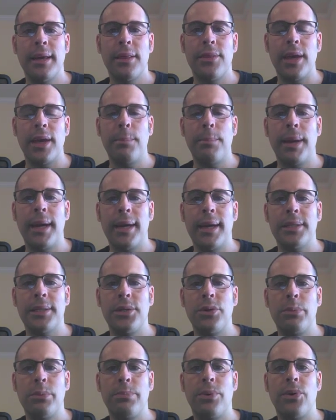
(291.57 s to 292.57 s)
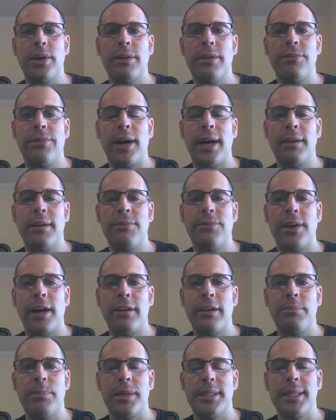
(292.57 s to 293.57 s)
They pay a
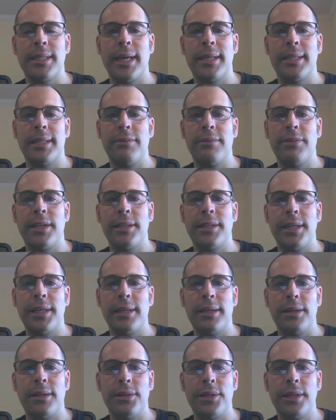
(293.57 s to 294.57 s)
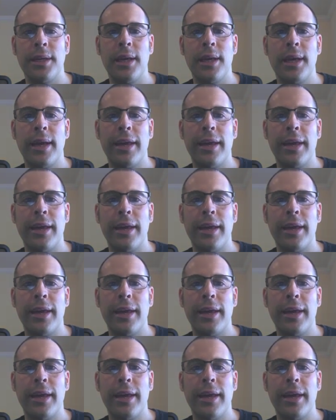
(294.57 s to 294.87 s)
2.55% dividend yield.